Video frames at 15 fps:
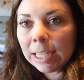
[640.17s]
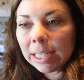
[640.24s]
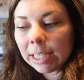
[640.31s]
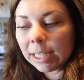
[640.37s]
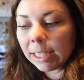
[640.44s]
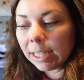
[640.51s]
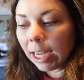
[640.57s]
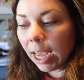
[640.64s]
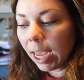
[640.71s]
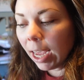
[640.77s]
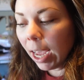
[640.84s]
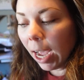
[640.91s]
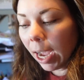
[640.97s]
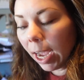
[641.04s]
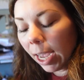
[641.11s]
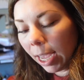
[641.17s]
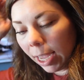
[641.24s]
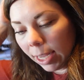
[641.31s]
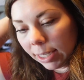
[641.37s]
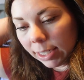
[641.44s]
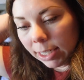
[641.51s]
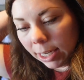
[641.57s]
today
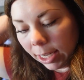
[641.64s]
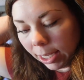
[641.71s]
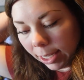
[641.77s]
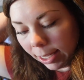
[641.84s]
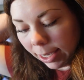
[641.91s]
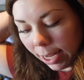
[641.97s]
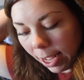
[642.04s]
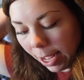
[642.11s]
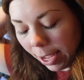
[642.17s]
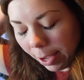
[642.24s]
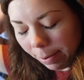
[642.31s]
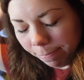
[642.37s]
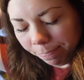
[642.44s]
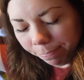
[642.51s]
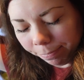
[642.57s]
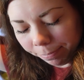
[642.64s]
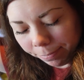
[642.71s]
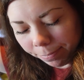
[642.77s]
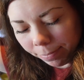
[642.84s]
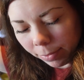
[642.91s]
I did, um,